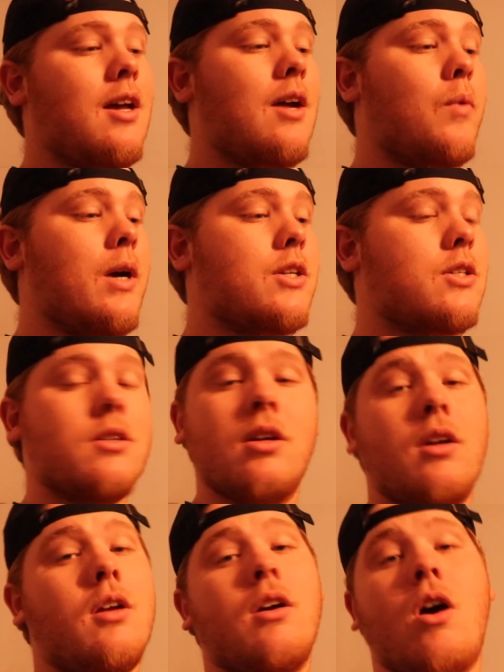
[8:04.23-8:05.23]
which
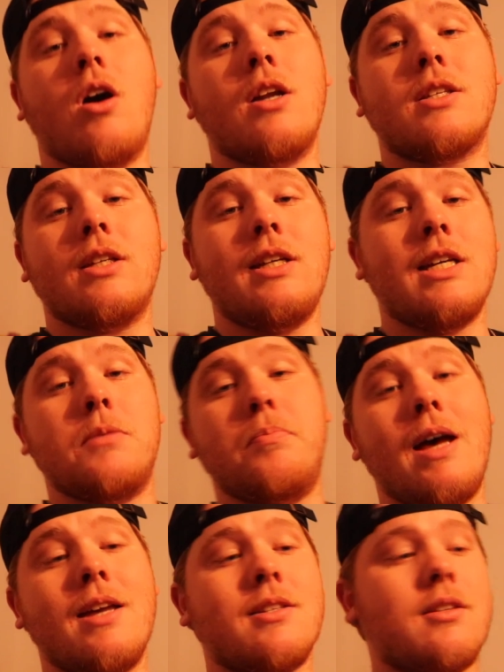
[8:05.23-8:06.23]
honestly is
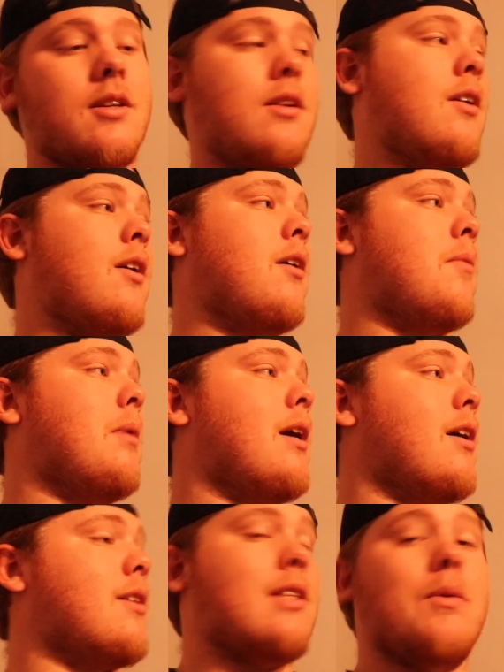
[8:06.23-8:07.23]
best
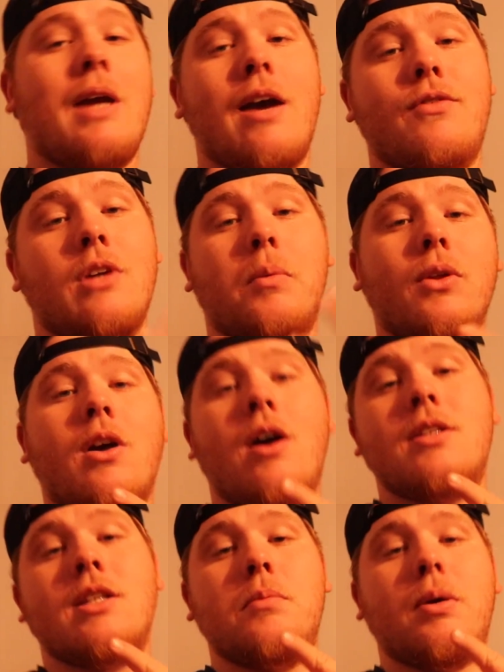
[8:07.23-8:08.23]
because then we have double the
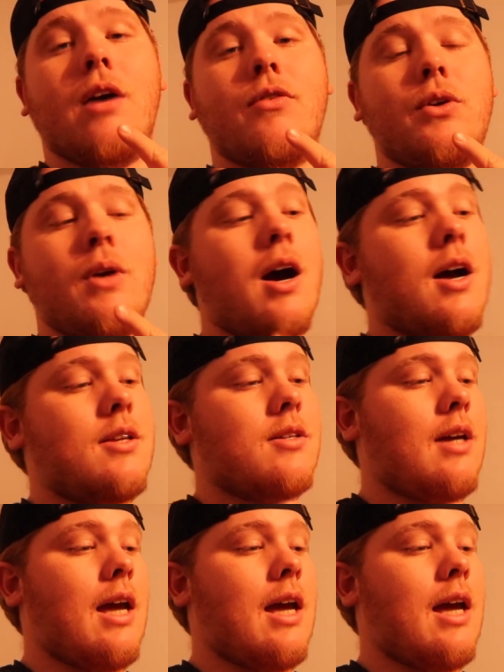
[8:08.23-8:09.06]
content to put out for you guys.